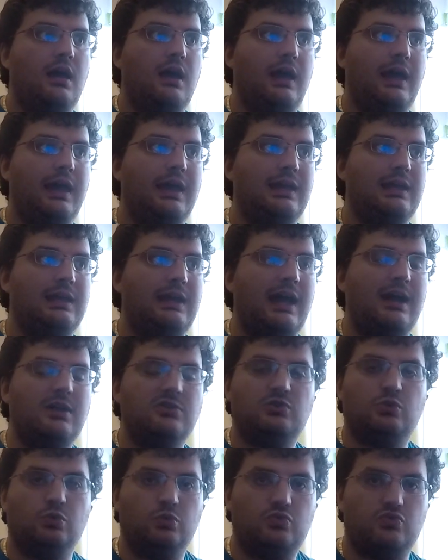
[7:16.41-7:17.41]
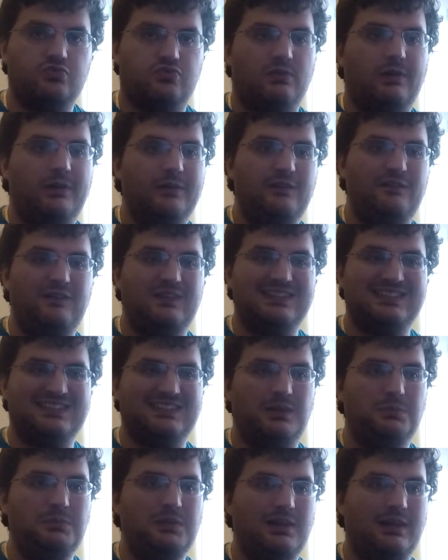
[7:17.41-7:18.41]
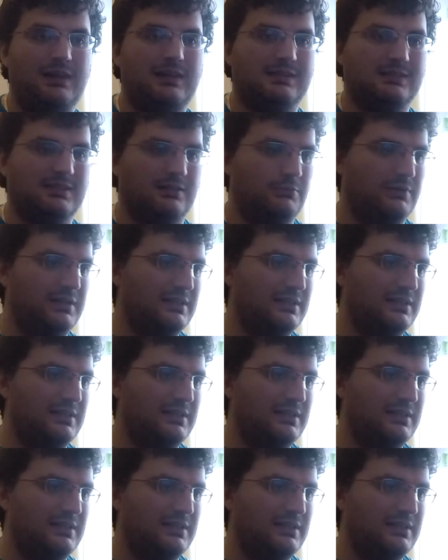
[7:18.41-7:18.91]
a actual driving simulator.